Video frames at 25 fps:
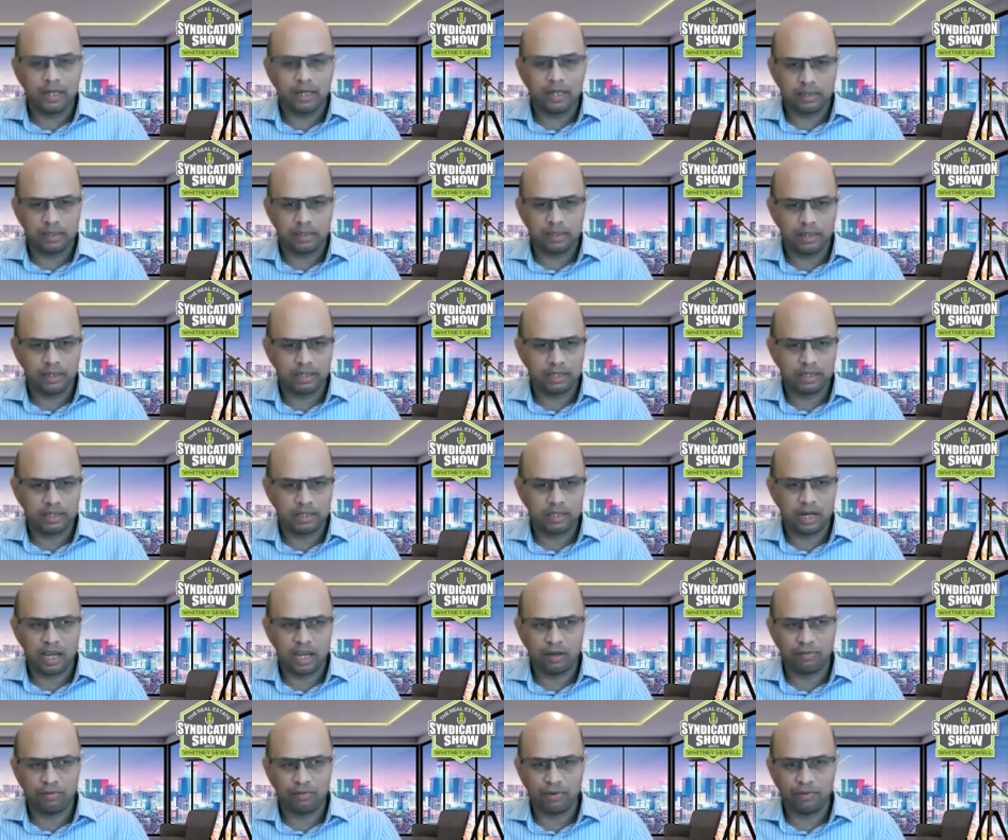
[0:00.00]
Uh, it's
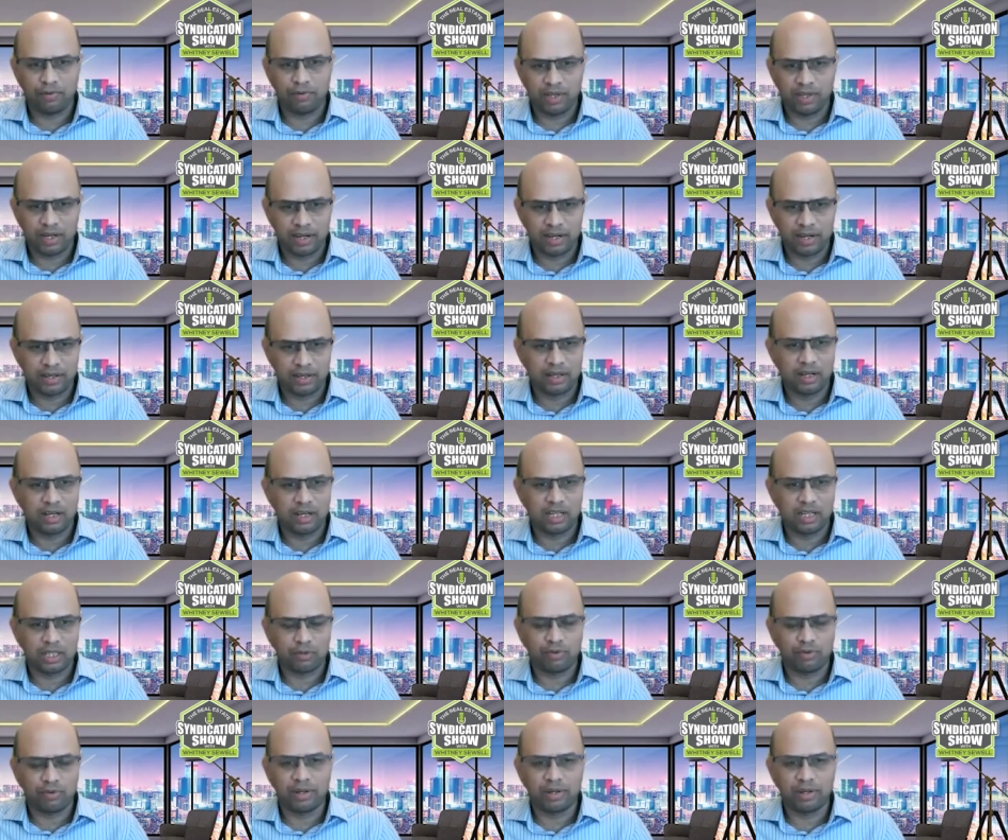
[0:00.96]
like fifty-nine dollars
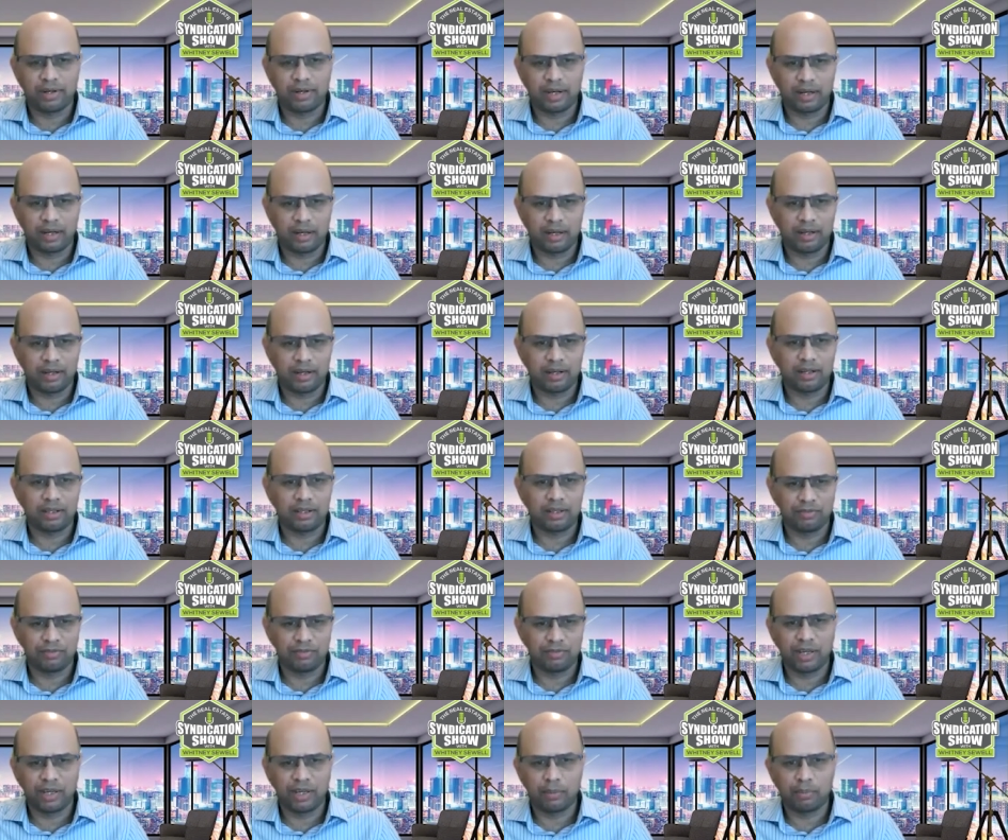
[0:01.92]
for regular, V
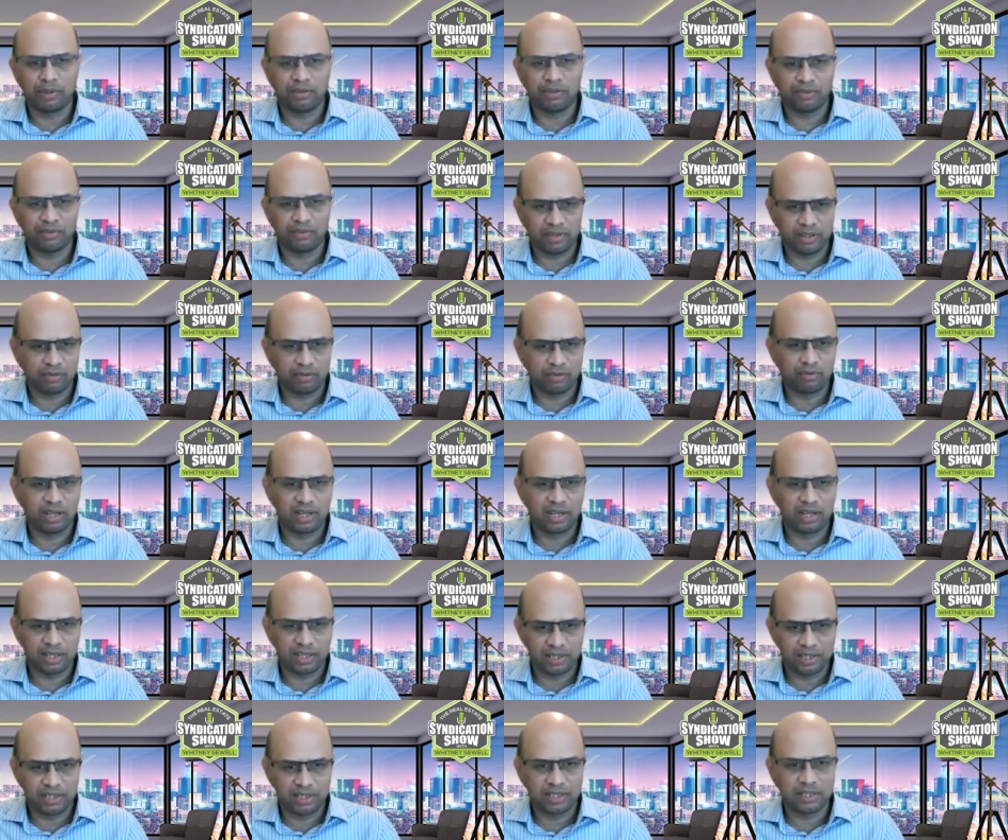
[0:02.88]
I P for one hundred
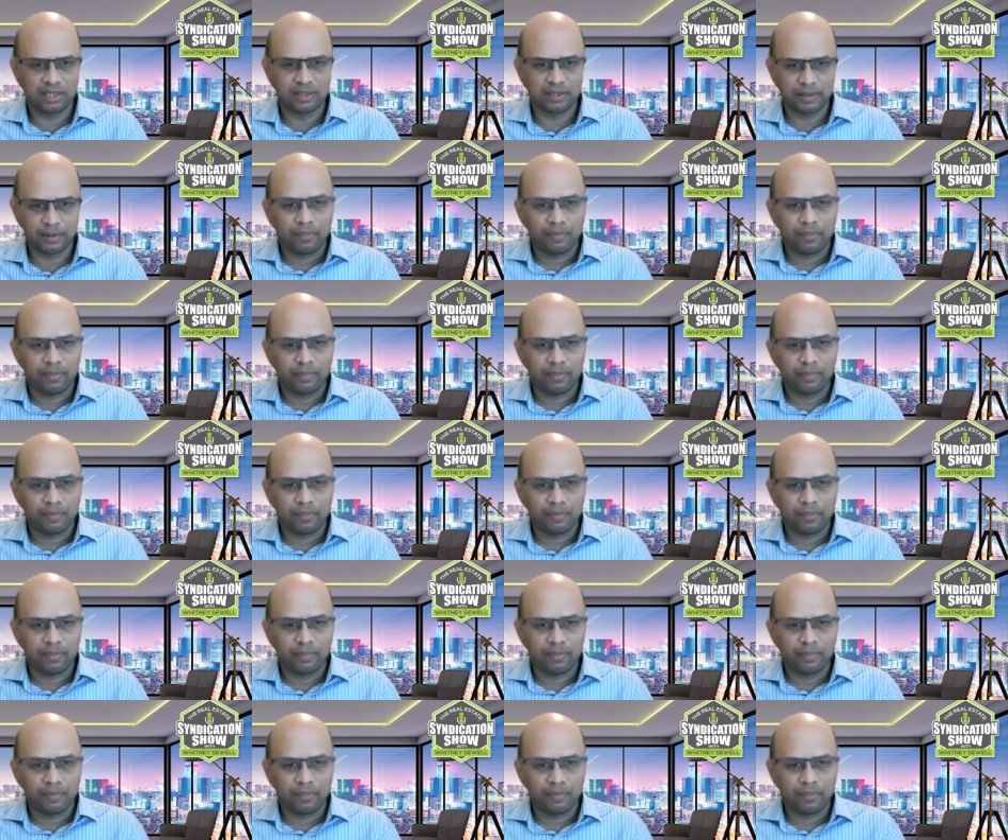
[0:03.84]
nineteen dollars.